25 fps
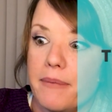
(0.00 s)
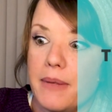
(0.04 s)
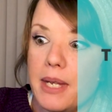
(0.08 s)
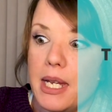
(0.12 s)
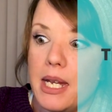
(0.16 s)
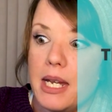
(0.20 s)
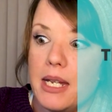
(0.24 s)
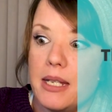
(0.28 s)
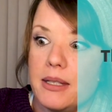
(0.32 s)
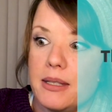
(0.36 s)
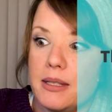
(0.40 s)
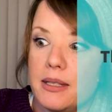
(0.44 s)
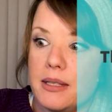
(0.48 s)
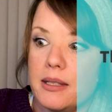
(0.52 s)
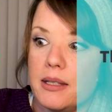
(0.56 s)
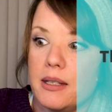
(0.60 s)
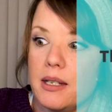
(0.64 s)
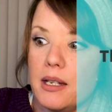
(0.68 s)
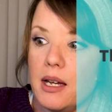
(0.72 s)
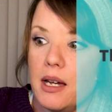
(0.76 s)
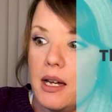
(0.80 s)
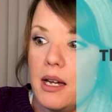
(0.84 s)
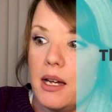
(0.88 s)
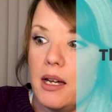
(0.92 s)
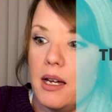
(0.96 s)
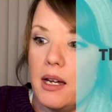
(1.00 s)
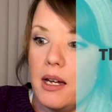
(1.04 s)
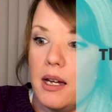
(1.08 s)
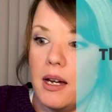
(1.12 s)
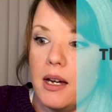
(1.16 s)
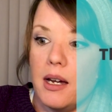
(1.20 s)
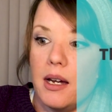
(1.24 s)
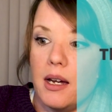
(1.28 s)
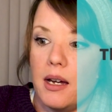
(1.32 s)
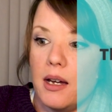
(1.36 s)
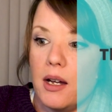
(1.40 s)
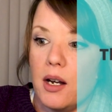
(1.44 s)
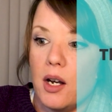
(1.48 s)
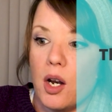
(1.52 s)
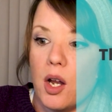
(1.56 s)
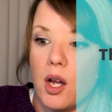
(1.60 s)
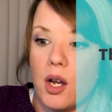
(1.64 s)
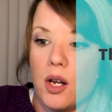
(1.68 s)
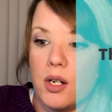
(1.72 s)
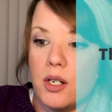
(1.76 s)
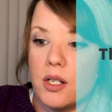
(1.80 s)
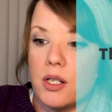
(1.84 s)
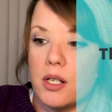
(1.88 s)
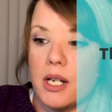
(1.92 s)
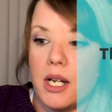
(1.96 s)
is
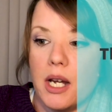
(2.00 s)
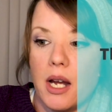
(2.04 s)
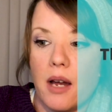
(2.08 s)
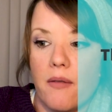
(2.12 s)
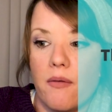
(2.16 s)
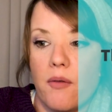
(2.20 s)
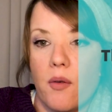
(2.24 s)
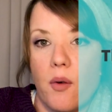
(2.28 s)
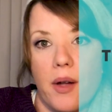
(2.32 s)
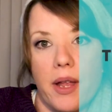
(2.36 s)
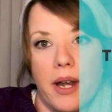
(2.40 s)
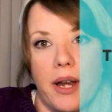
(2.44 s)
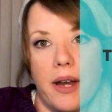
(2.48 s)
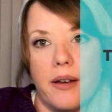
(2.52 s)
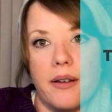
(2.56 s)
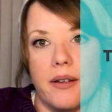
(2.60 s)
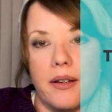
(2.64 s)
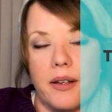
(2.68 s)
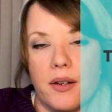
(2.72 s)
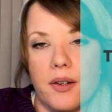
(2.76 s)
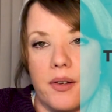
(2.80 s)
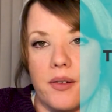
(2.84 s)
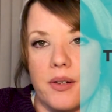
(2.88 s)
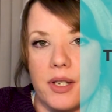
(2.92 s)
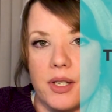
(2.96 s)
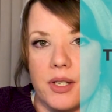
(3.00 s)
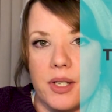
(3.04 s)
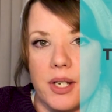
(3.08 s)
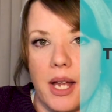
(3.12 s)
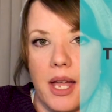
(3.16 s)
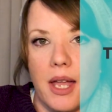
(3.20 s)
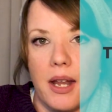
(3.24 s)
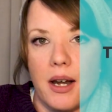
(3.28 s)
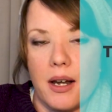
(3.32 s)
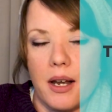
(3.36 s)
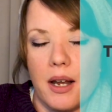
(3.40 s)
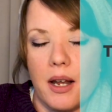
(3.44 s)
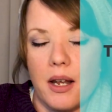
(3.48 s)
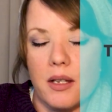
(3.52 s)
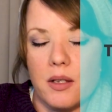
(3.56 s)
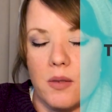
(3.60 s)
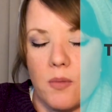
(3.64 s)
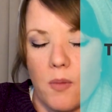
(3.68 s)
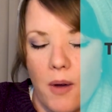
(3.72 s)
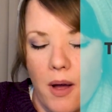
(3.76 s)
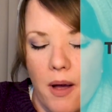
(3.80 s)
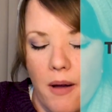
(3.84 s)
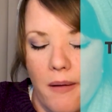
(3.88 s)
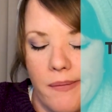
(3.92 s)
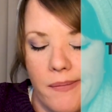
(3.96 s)
largely avoided in Christianity as
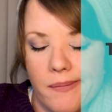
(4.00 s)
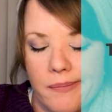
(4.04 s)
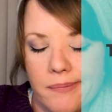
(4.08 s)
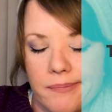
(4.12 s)
well.